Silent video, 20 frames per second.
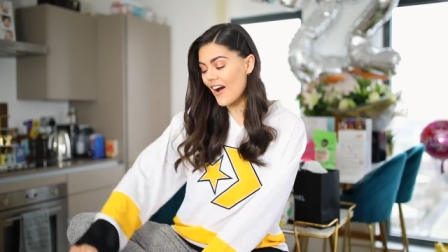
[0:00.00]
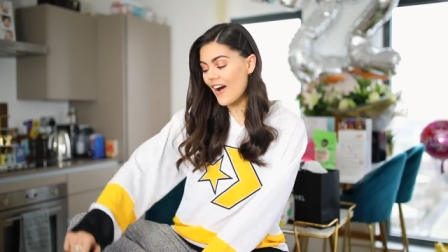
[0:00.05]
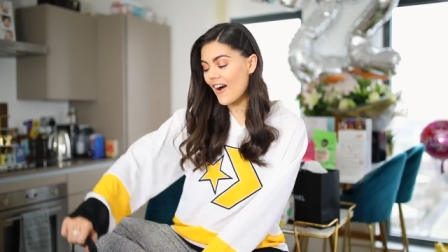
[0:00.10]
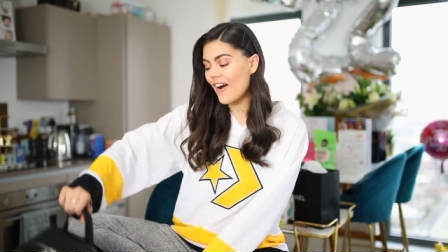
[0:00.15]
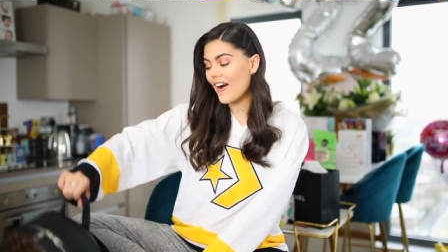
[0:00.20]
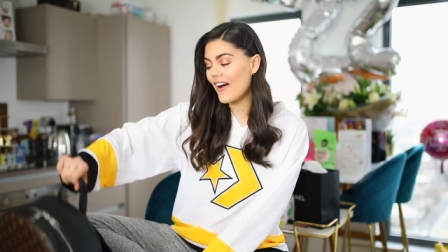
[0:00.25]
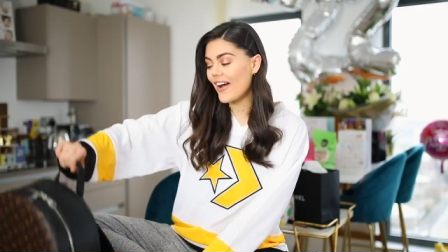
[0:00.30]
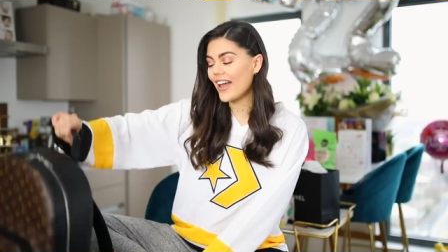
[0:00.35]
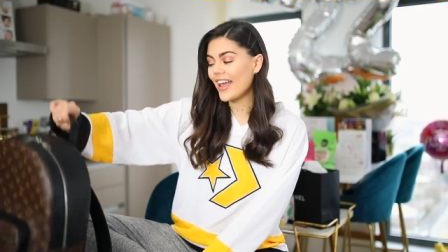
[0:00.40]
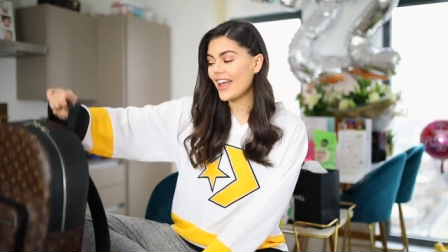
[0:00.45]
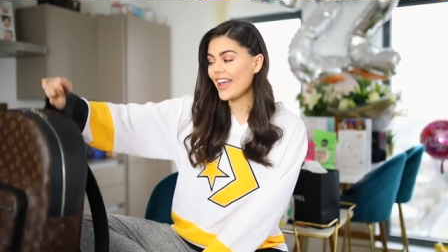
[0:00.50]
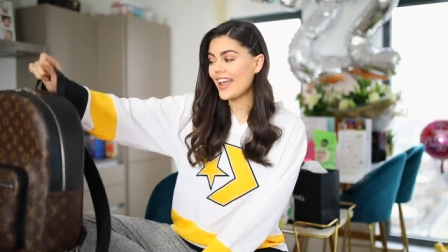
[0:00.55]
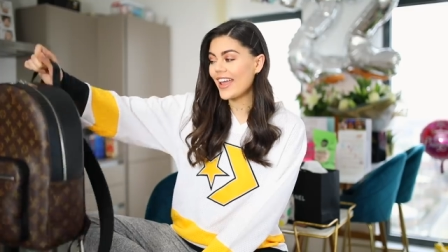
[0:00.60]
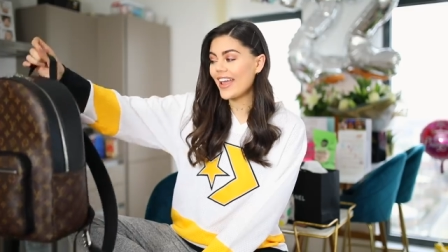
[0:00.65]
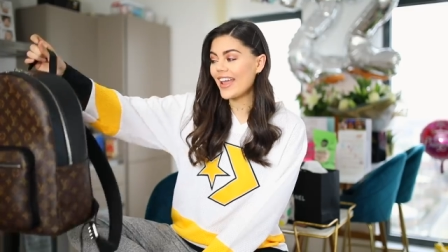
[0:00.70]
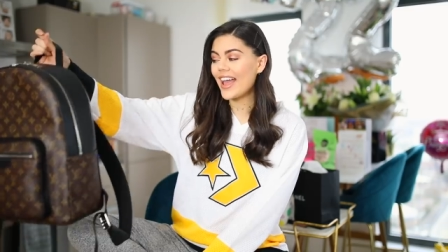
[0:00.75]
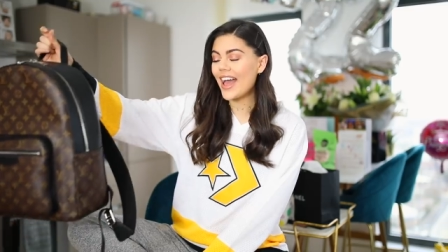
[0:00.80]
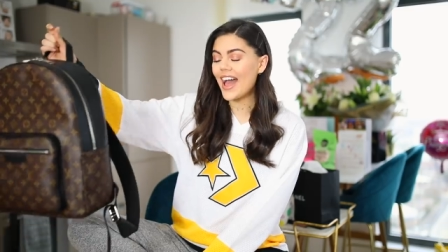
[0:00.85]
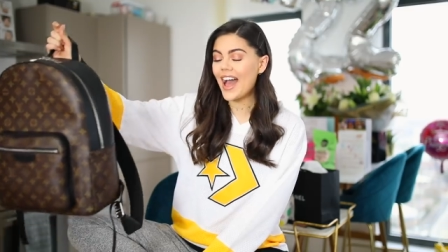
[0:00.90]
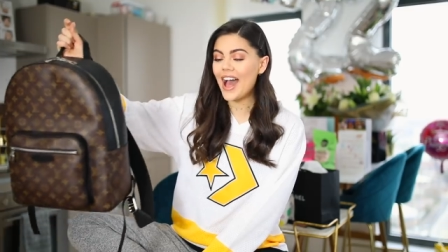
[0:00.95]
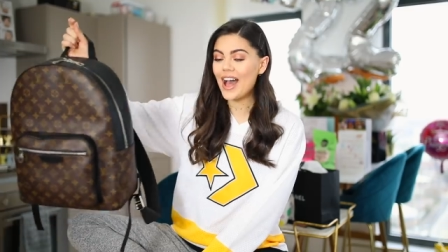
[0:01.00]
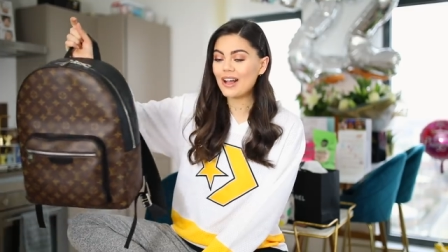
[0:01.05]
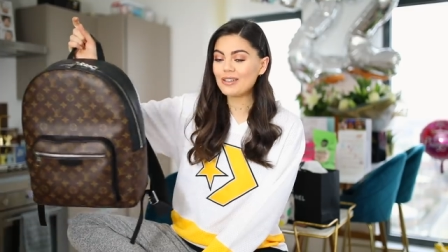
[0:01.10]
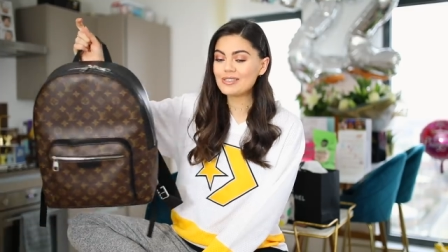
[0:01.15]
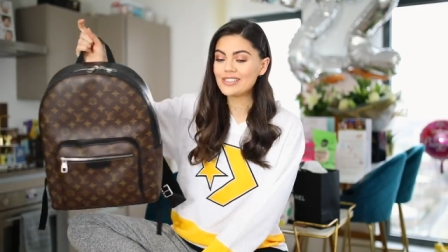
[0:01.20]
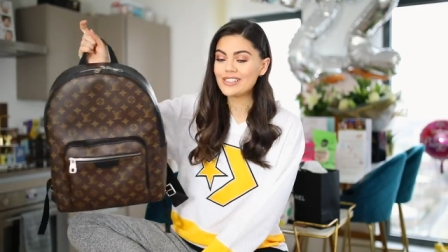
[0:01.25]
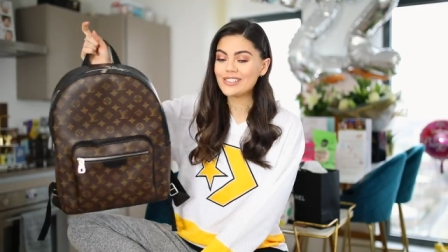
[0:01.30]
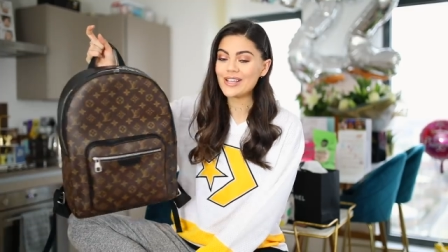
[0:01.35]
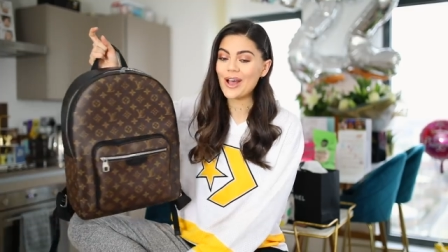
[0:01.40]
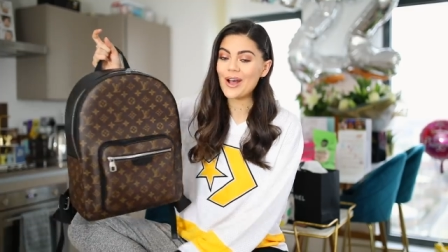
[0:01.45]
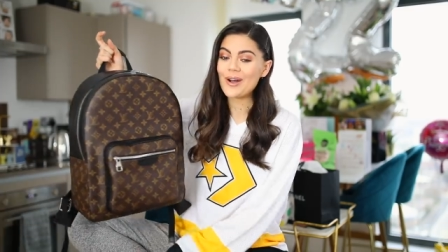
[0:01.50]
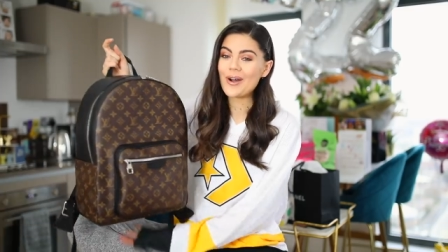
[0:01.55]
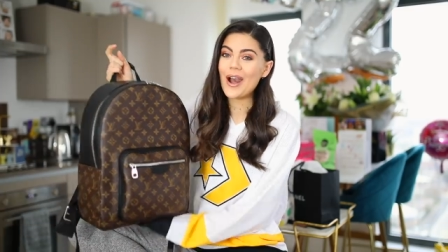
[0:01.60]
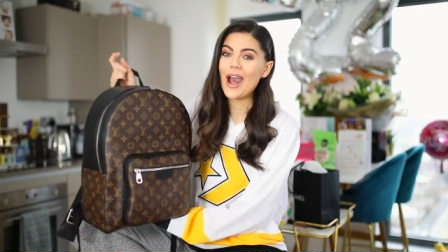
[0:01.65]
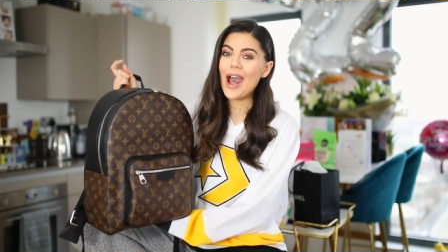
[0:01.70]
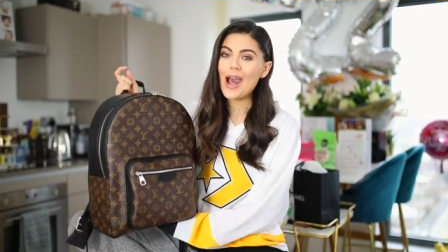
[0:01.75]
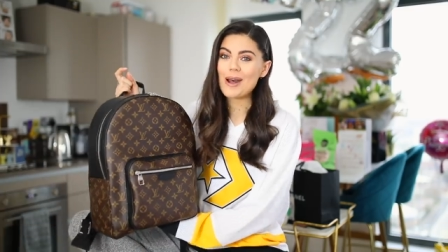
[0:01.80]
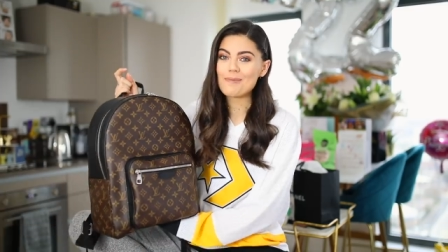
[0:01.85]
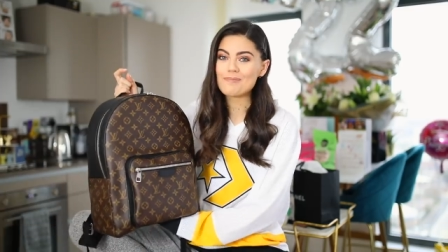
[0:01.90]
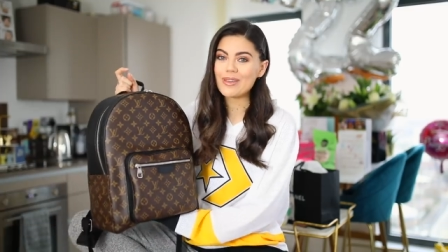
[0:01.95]
I am so
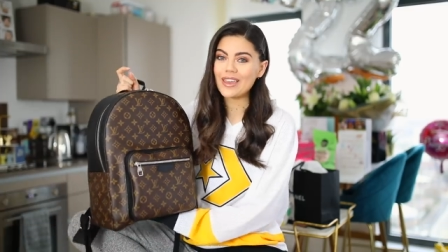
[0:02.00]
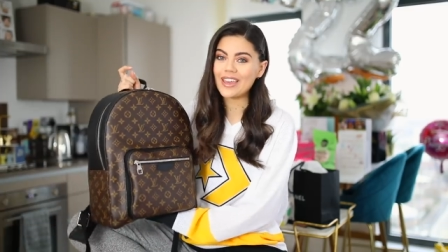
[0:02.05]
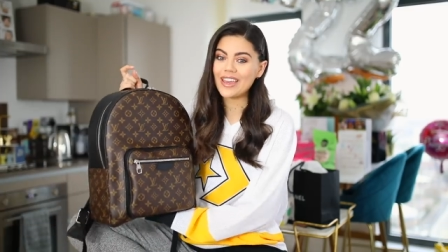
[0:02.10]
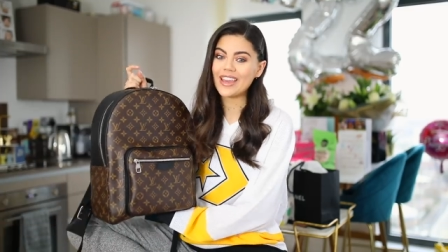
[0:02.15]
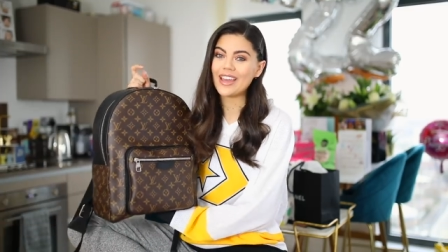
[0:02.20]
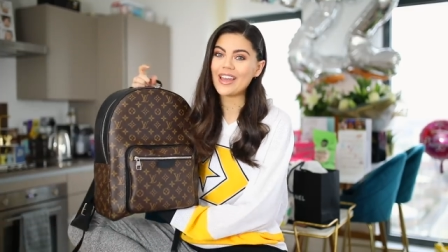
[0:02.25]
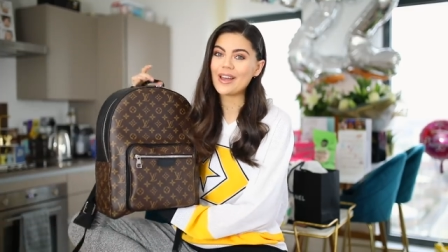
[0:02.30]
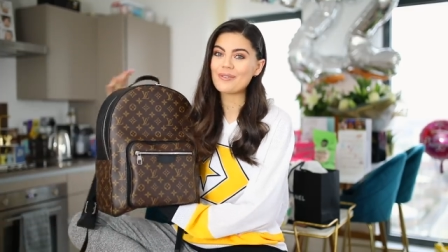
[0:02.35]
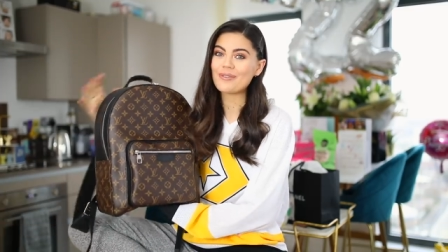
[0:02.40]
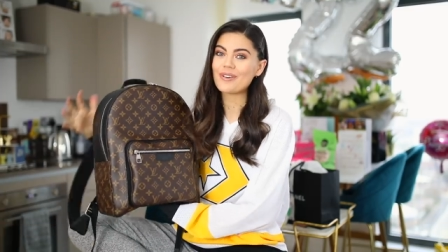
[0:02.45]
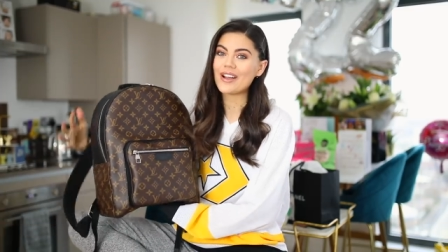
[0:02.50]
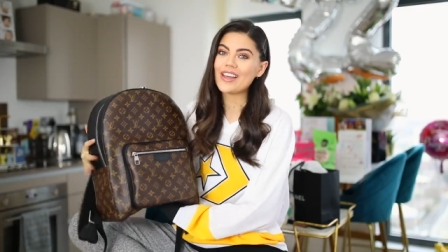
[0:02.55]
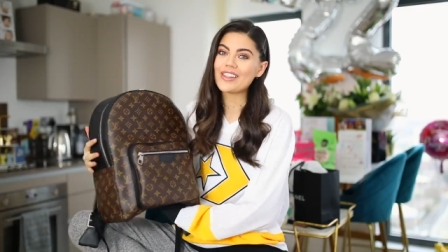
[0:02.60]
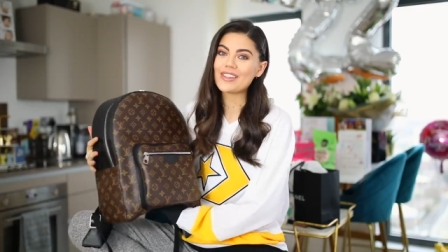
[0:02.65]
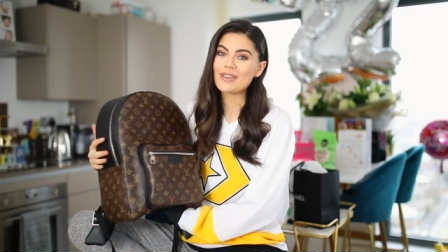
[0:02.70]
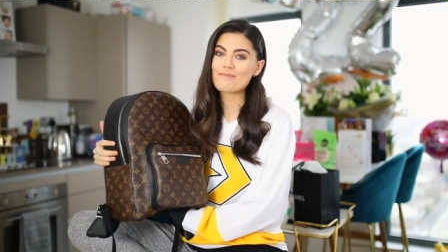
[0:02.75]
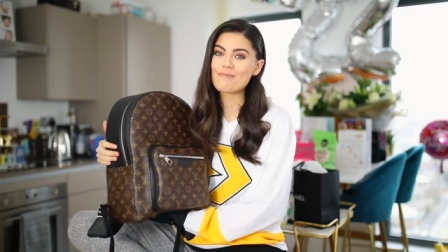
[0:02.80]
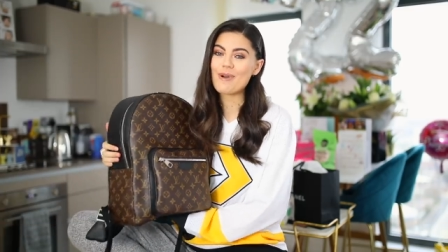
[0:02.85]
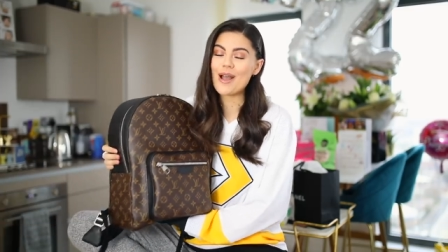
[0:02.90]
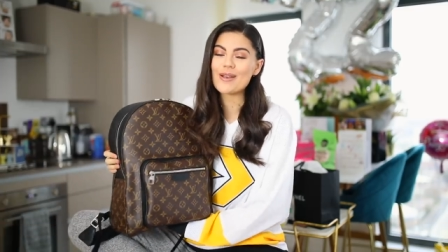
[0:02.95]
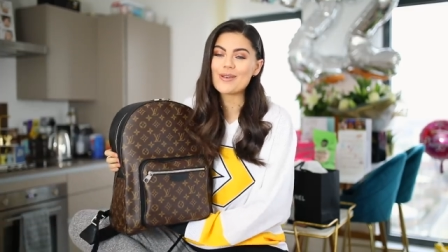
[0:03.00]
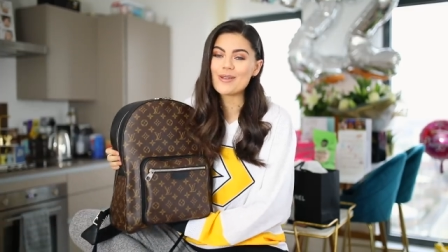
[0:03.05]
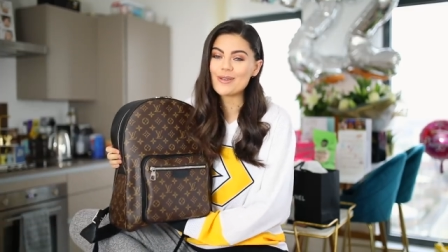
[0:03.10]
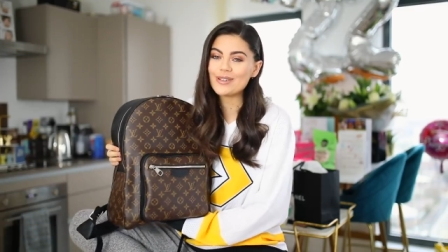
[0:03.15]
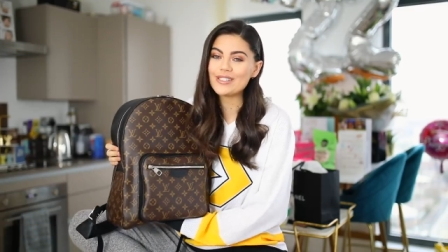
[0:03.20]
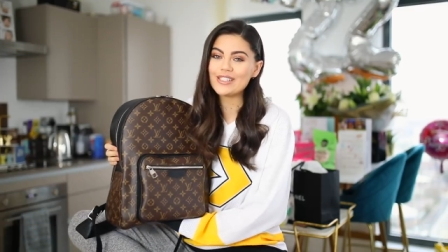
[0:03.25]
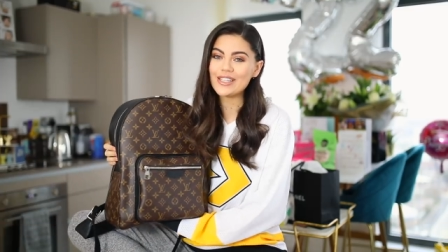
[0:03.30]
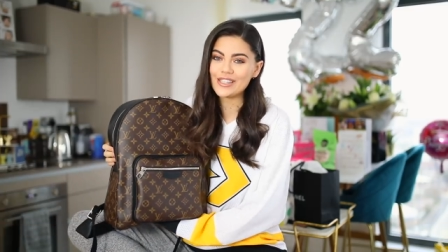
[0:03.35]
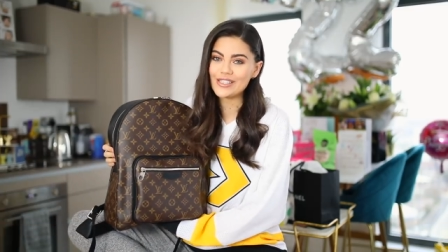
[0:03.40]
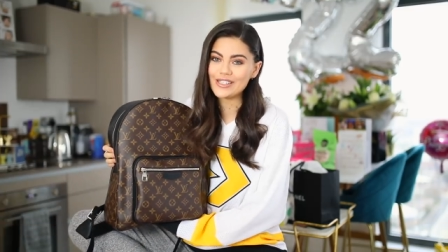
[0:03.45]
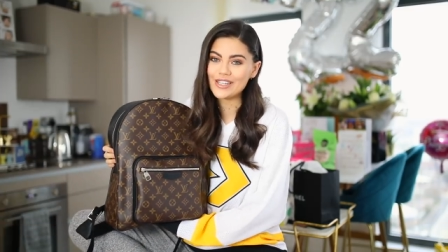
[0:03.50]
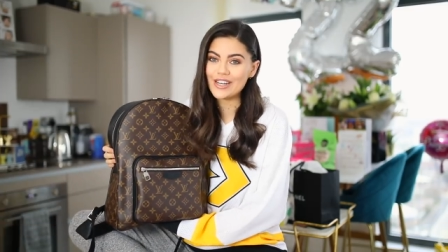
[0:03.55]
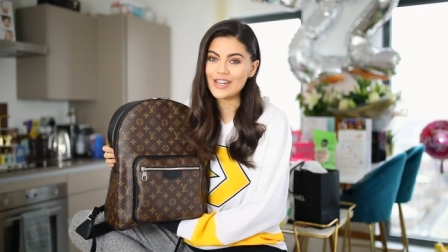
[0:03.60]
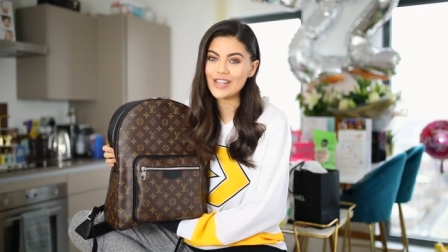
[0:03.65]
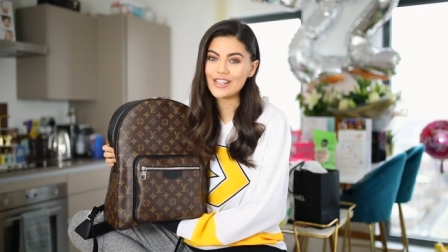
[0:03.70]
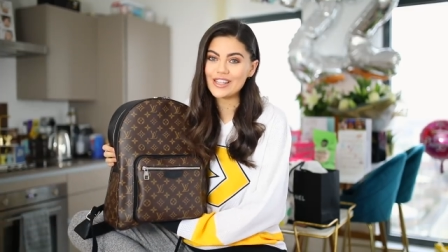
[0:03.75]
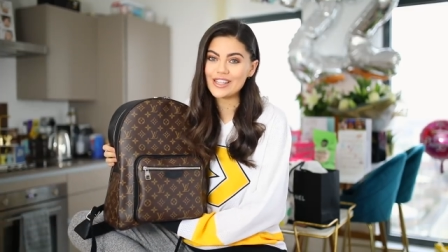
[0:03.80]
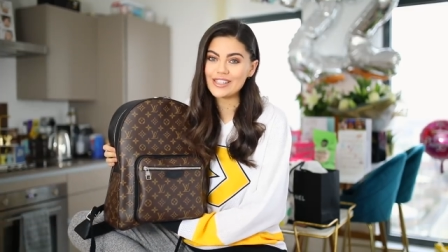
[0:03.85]
happy with my new addition.